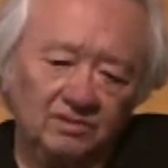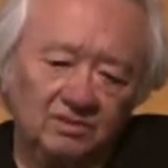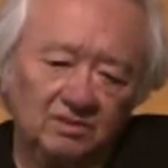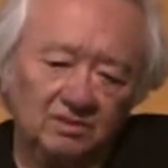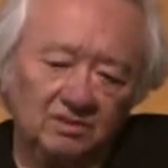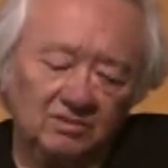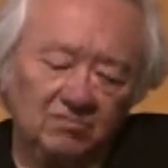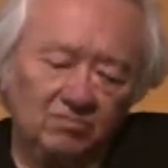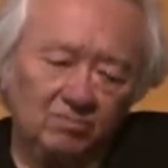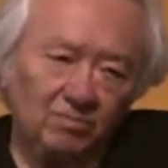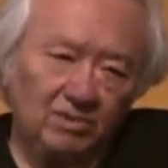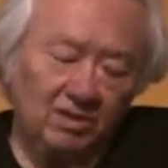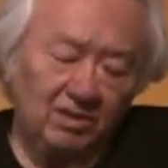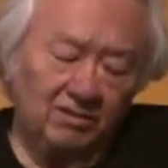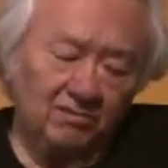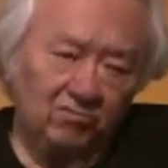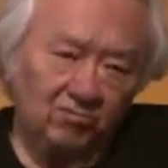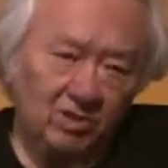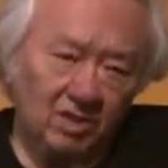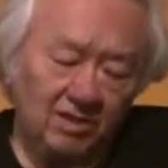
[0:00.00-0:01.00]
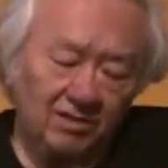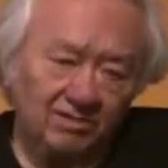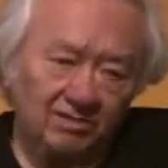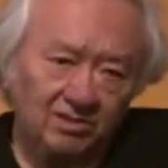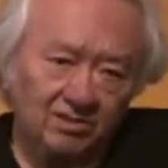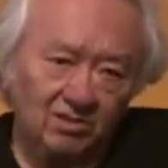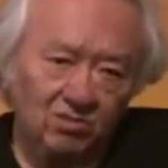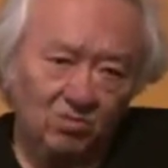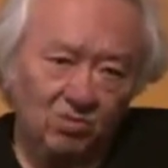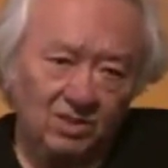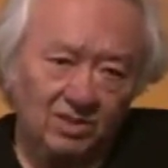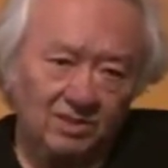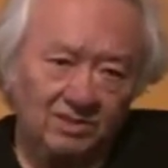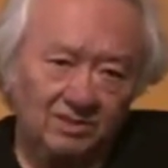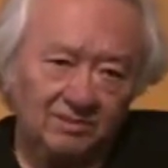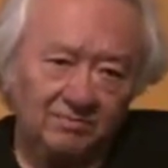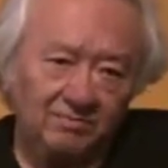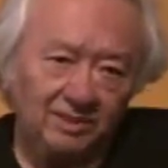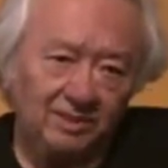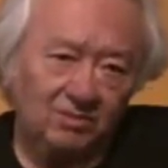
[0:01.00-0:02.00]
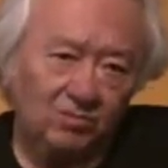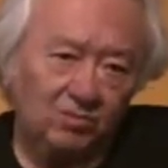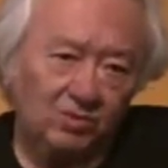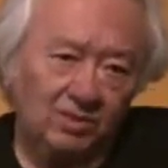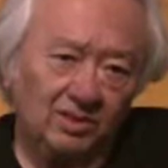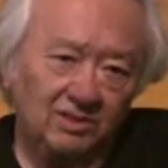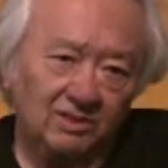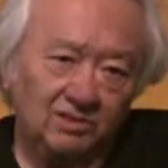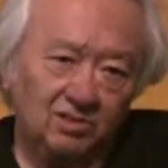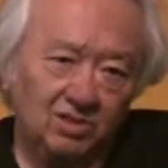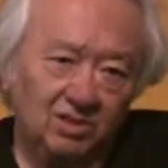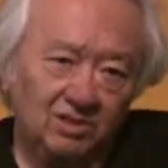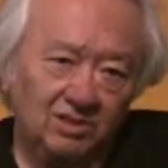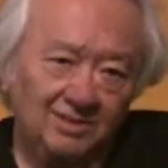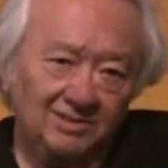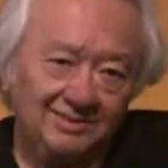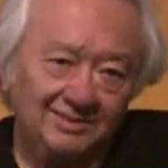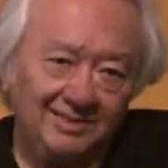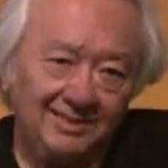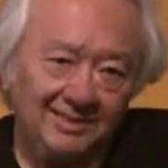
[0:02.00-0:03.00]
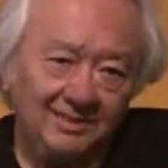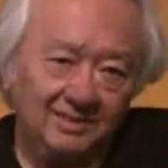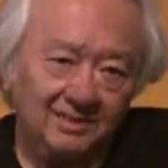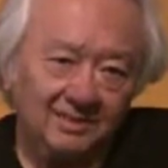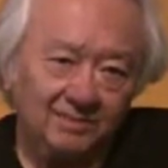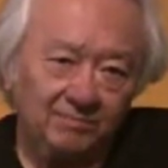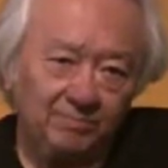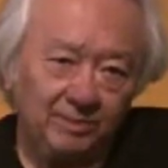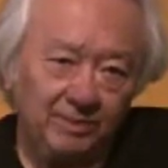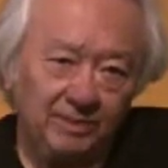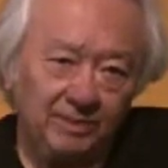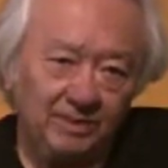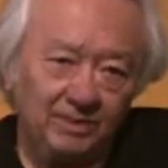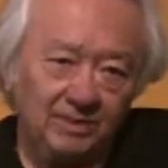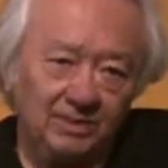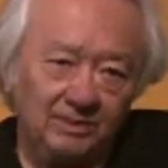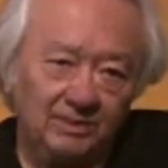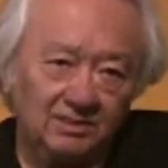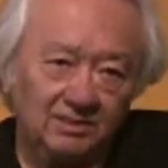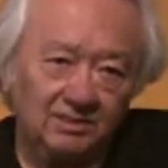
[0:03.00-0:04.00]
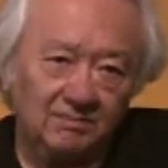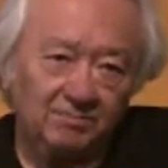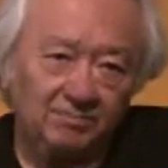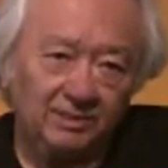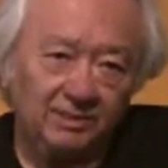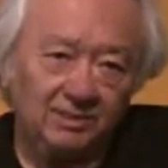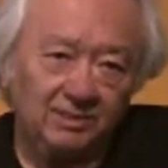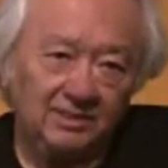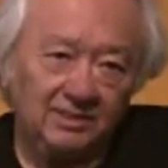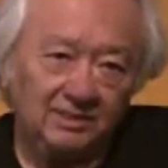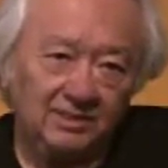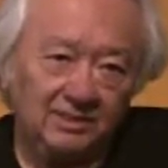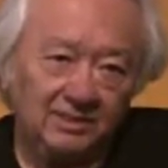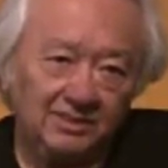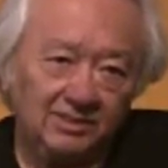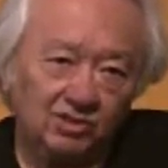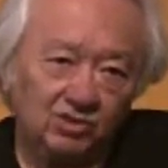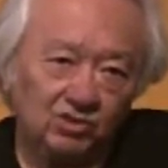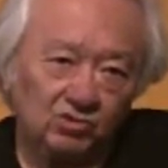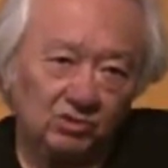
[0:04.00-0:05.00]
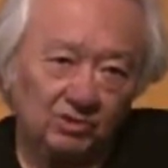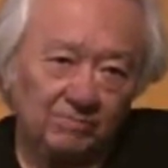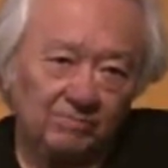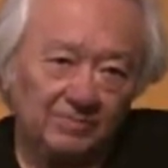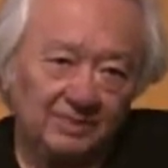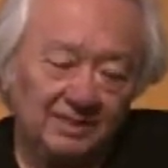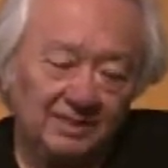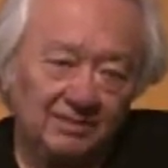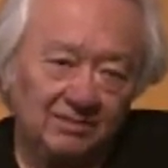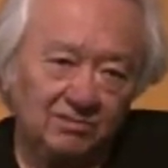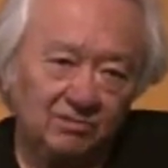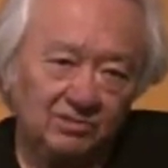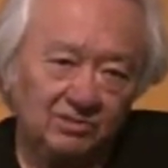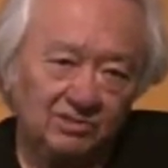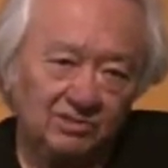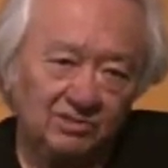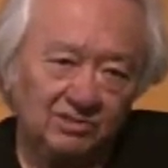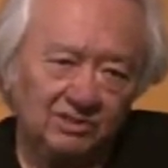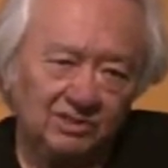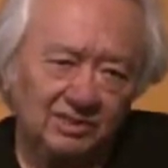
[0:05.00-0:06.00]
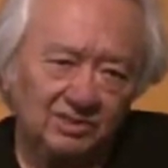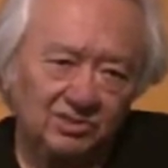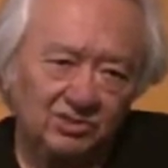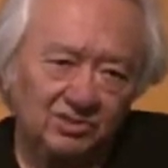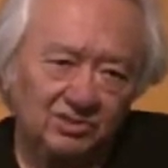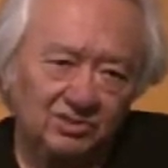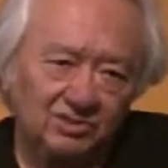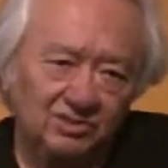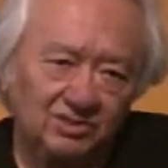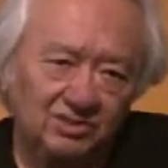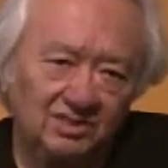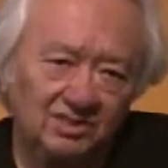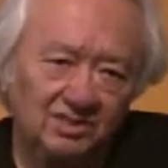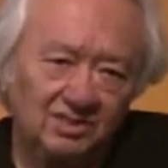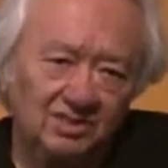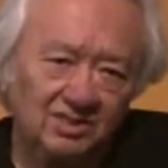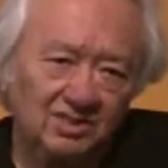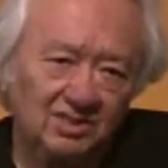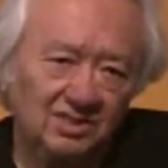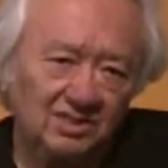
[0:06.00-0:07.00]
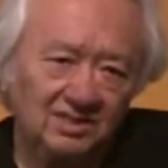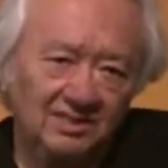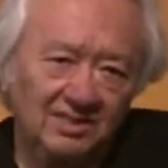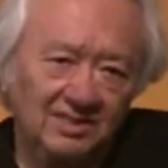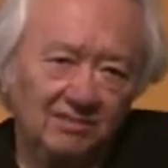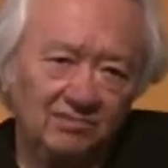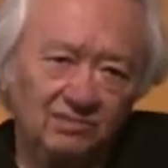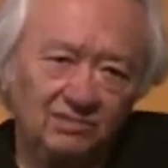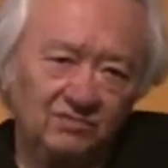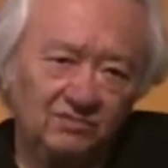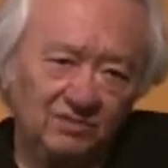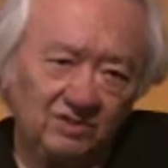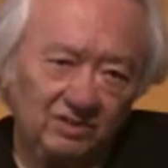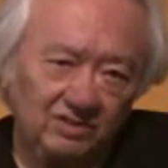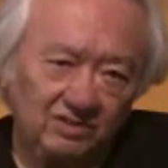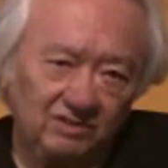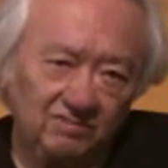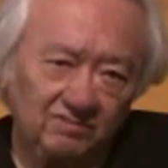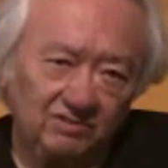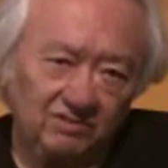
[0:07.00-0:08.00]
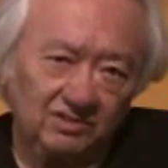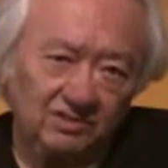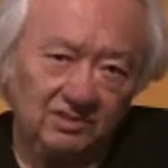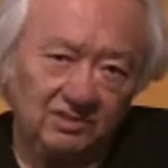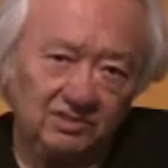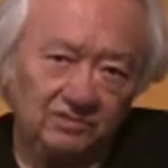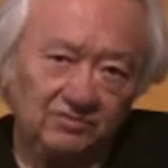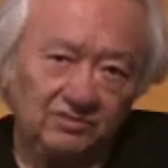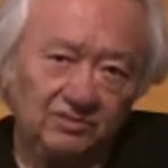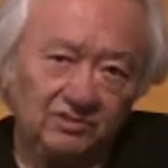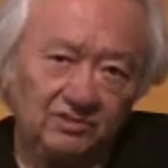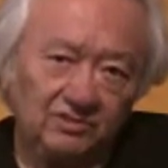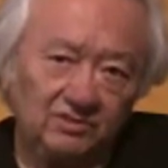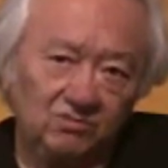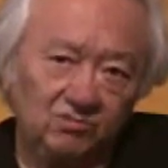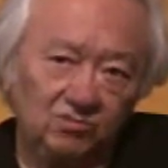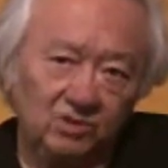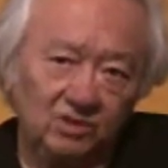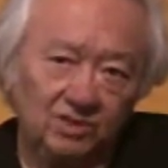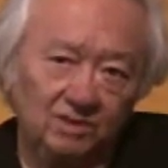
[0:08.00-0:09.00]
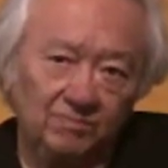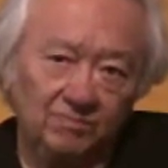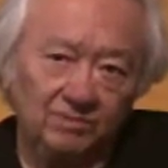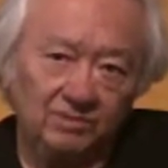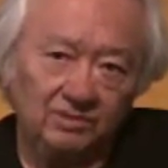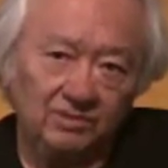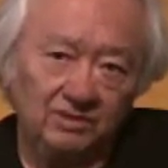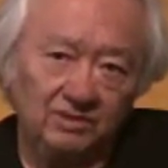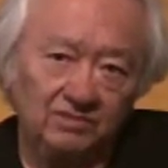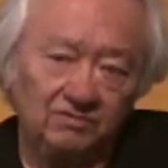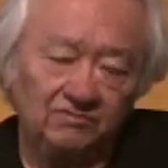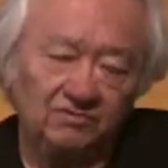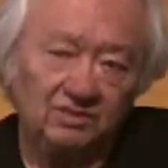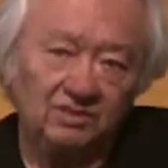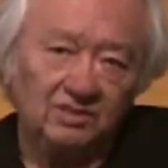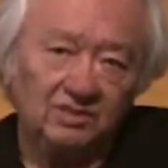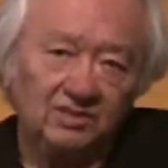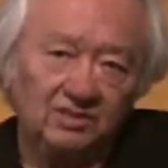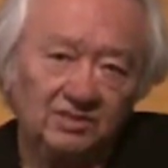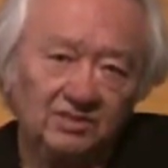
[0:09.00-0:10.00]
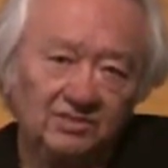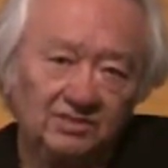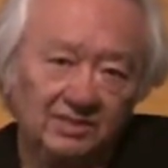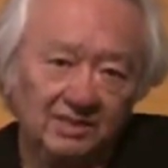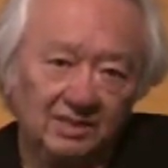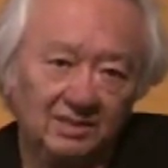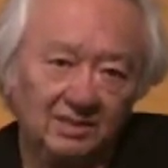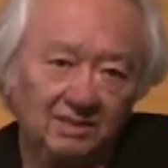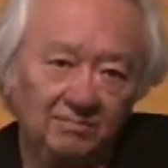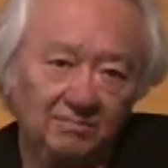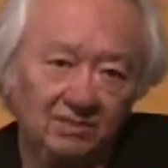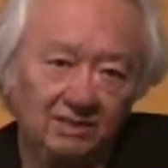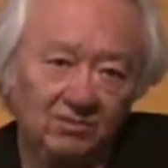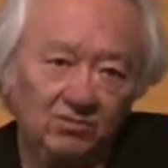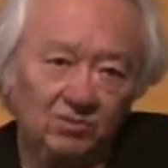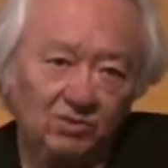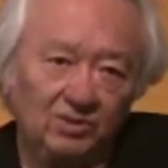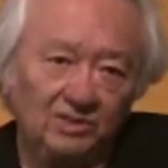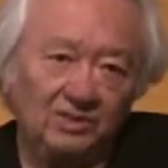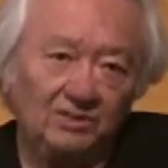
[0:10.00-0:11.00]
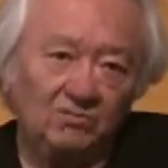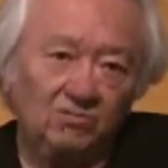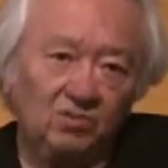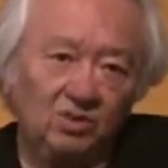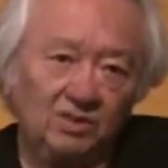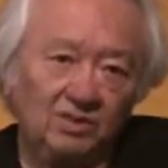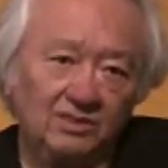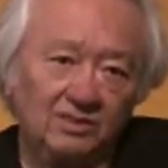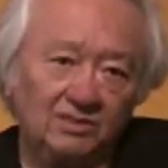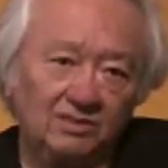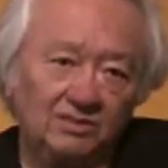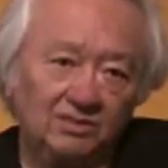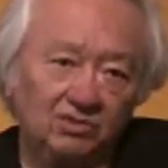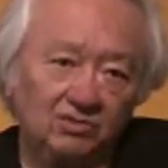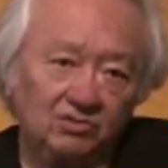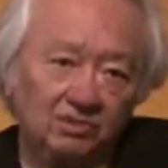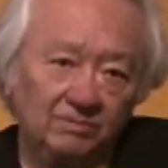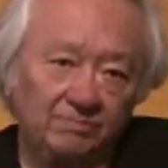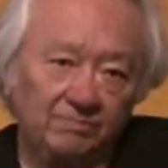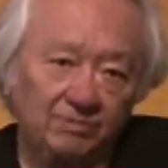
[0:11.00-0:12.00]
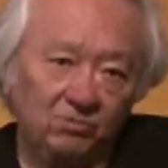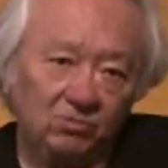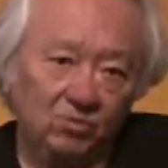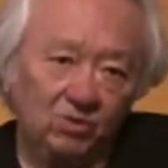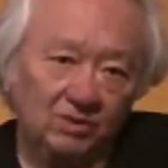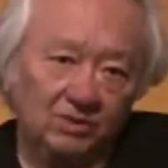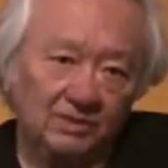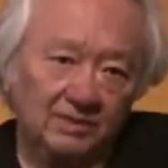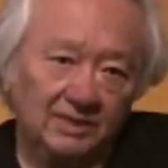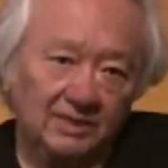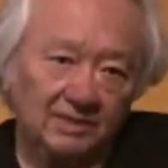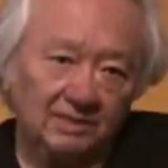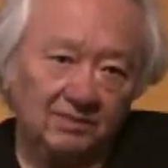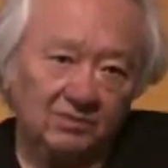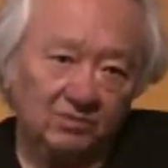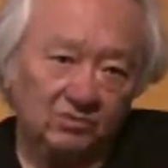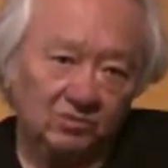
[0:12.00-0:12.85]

uh, Mark Rothko wanted to make what I'd call a naked painting, a painting kind of stripped down to its essentials. And that was very, very different than what I believe Stella meant when he wanted to strip a work down to